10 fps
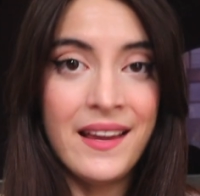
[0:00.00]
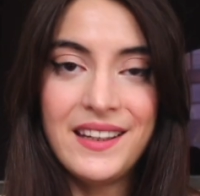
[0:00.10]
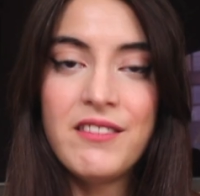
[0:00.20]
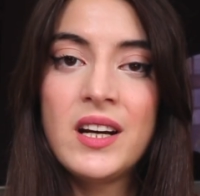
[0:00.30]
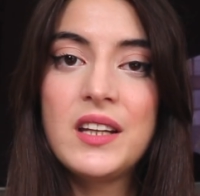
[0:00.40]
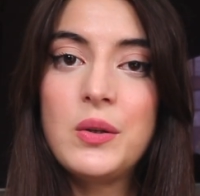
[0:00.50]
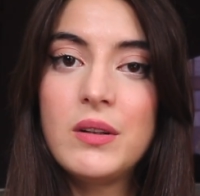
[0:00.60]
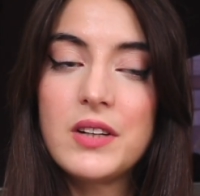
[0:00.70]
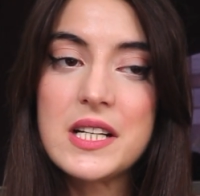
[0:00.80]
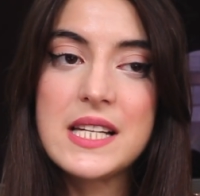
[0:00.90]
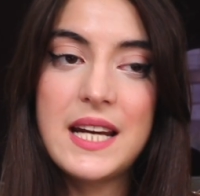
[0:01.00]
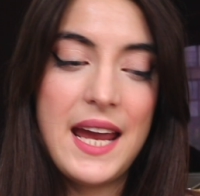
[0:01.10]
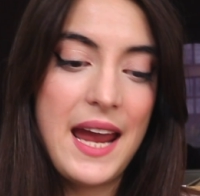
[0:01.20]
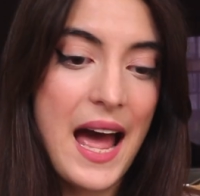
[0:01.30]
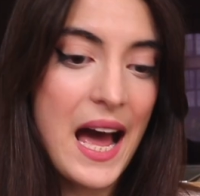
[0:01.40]
and even at
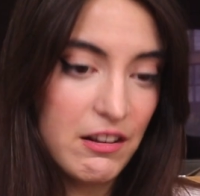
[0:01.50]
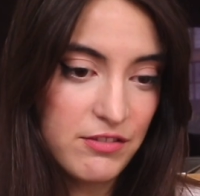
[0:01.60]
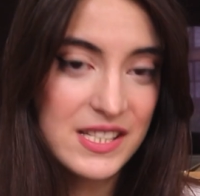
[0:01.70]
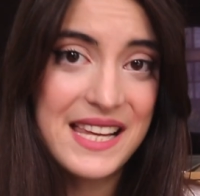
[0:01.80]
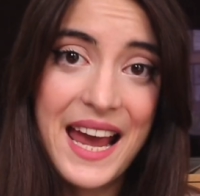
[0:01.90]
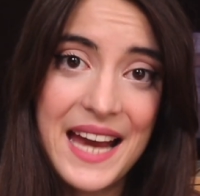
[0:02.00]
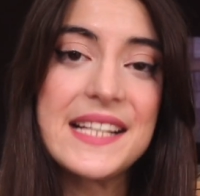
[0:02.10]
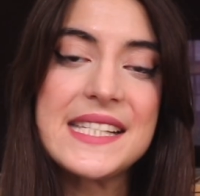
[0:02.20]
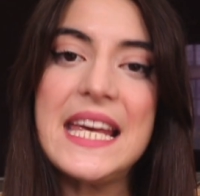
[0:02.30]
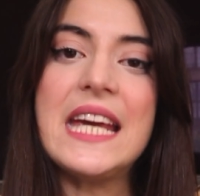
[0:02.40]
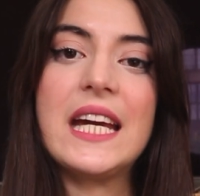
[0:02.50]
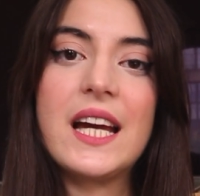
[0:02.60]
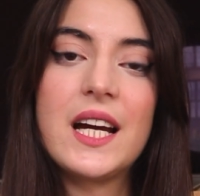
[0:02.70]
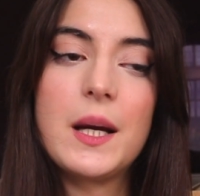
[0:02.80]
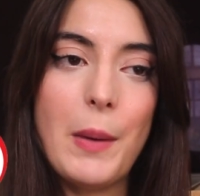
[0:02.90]
university, I was acing
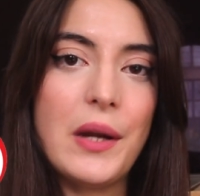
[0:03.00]
my